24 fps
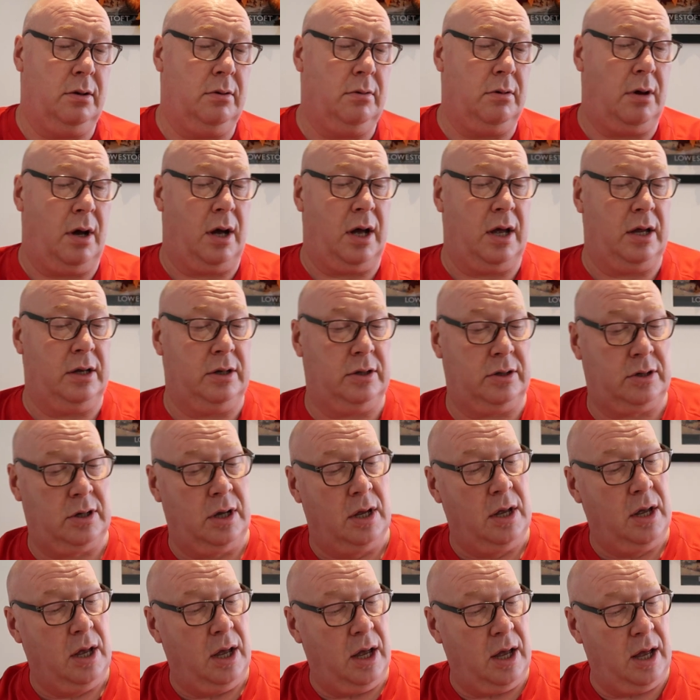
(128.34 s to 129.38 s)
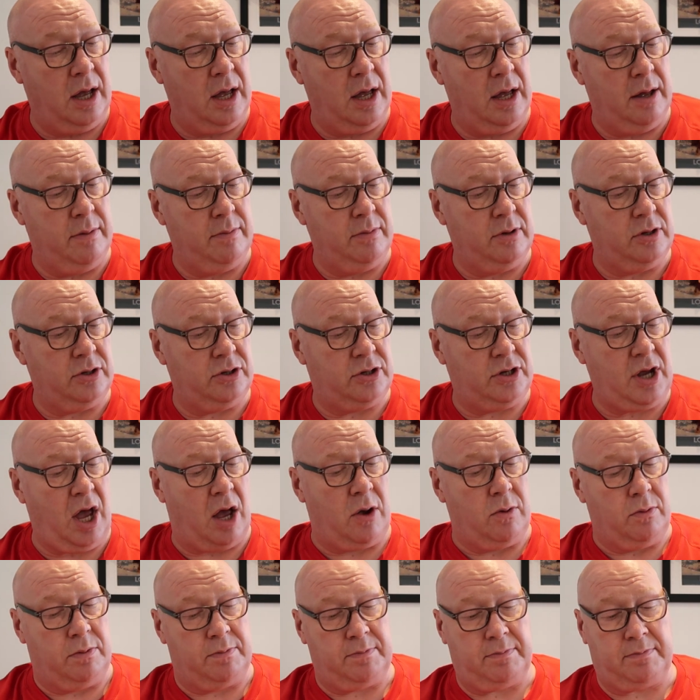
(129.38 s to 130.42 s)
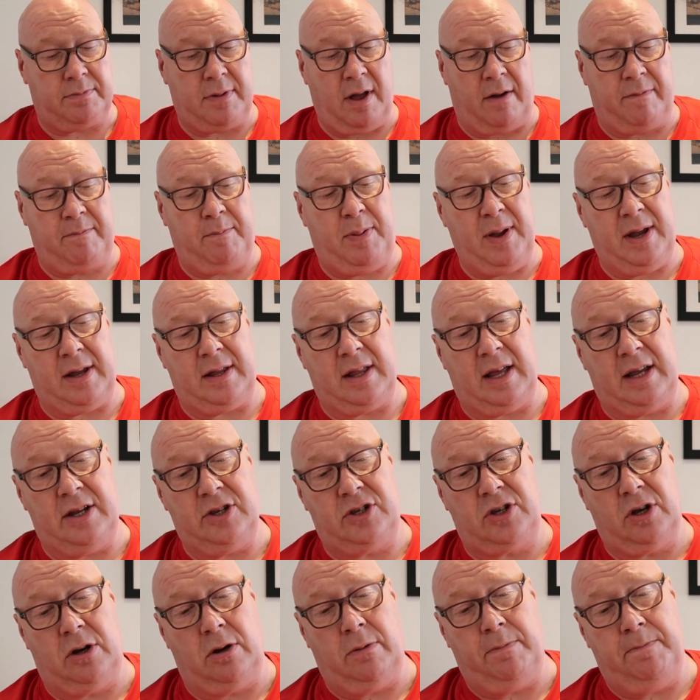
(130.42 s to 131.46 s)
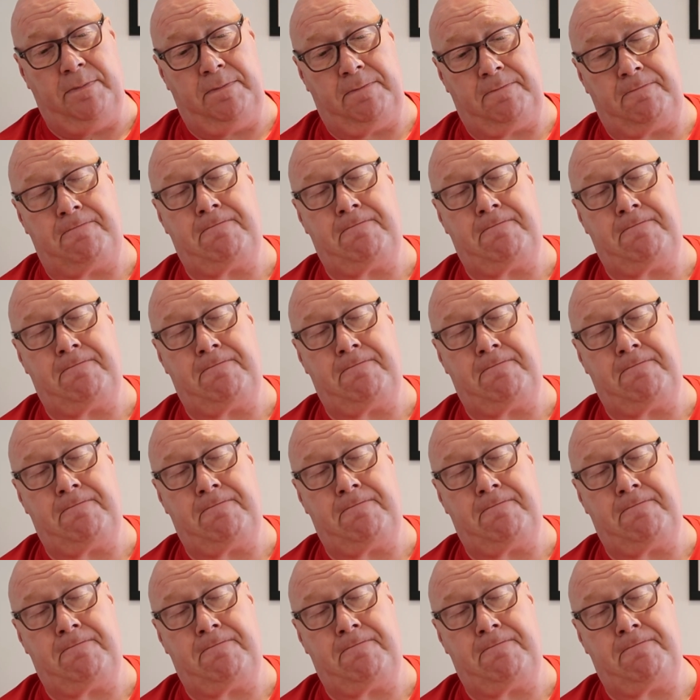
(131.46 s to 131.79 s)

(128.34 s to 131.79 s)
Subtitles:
Right. So, I've picked these up.